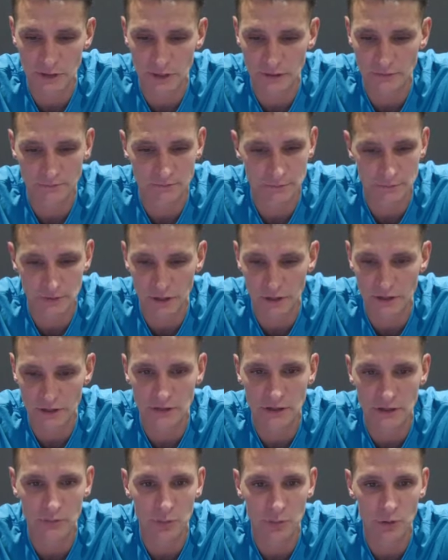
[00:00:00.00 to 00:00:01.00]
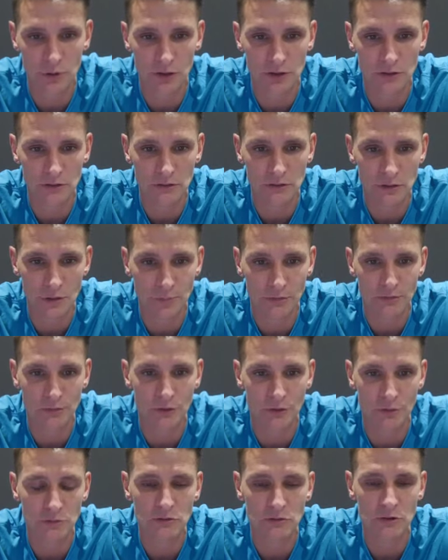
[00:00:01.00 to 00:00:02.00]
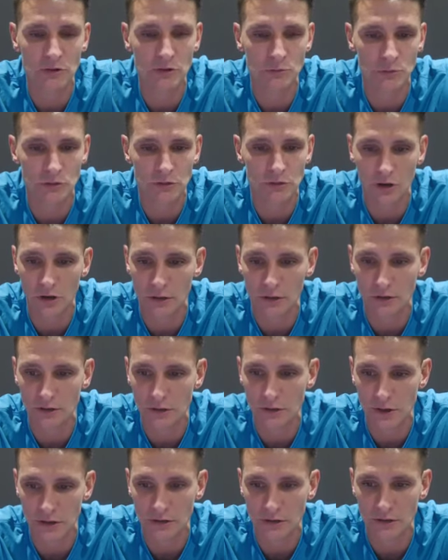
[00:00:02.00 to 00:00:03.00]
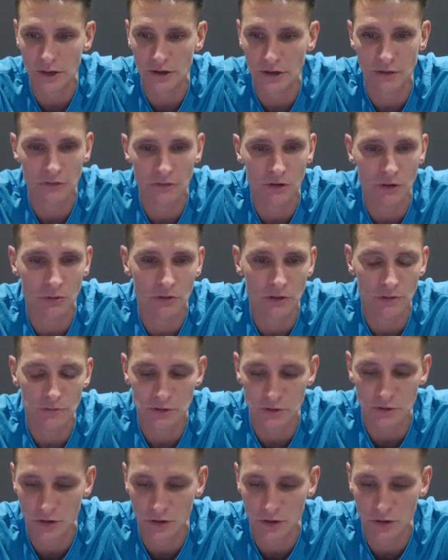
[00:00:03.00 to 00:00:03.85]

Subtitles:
And like I said, he put in a performance that you wouldn't know he had anything wrong with him.